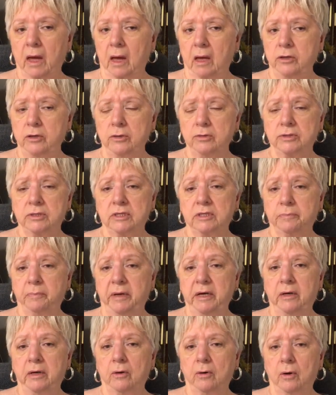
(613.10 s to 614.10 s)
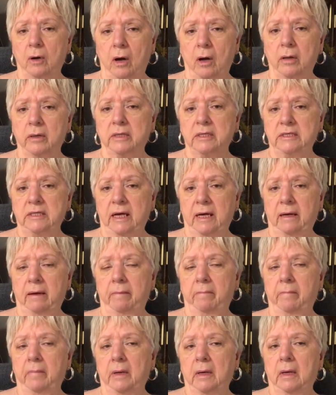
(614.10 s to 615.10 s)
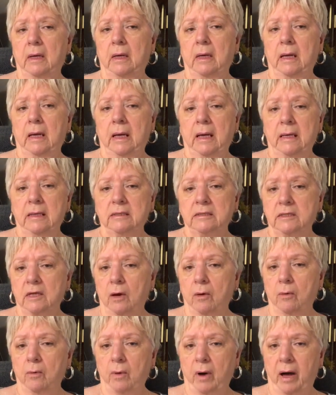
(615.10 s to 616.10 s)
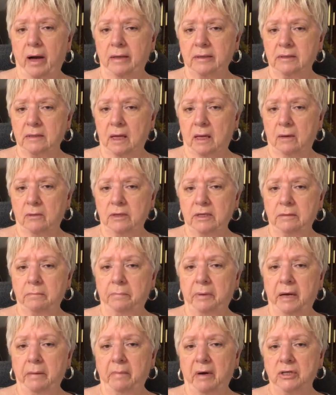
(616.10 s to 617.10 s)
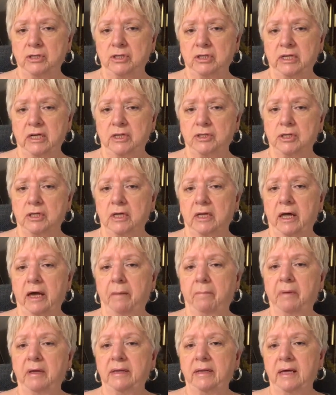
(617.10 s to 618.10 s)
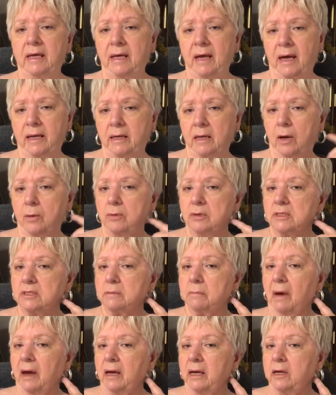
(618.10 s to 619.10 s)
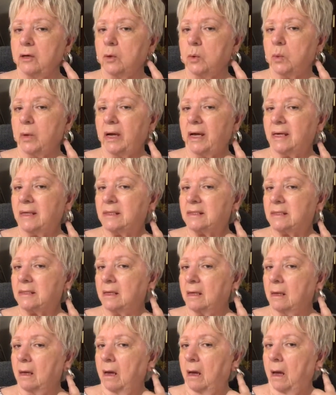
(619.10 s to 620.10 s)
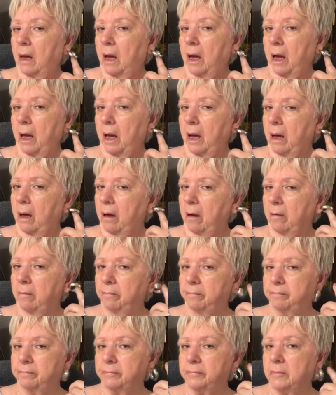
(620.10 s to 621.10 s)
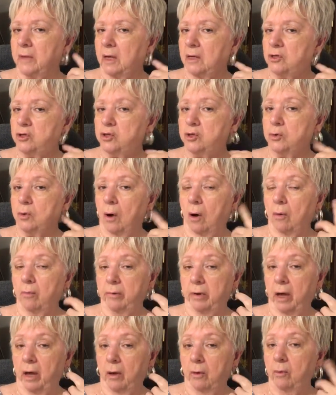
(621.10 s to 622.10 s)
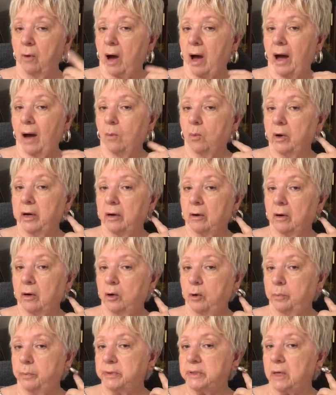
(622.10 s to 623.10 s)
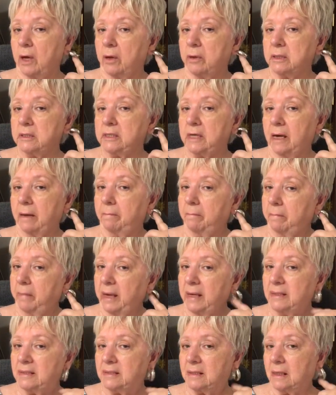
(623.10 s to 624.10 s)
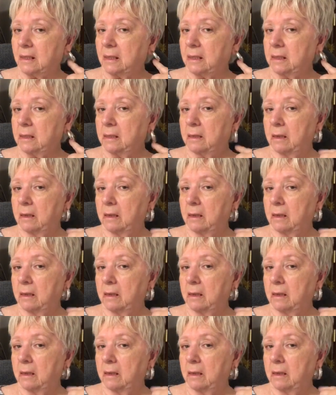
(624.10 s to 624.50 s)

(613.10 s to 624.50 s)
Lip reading: used the speaker all the time. So I didn't pay much attention to that. But then I noticed my earrings. Um, as you all know, I wear hoops all the time, basically.